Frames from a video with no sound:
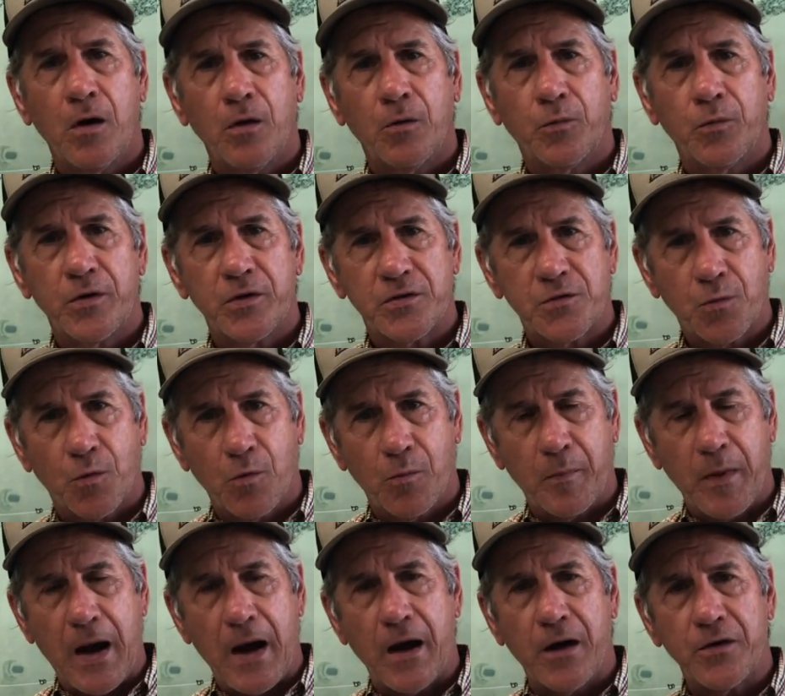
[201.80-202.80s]
We just want
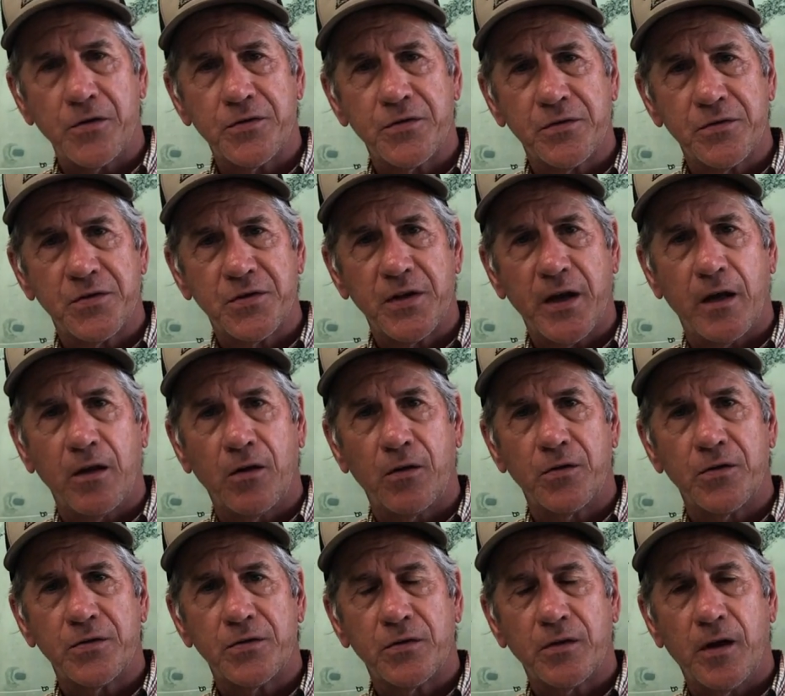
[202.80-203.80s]
buyers and sellers,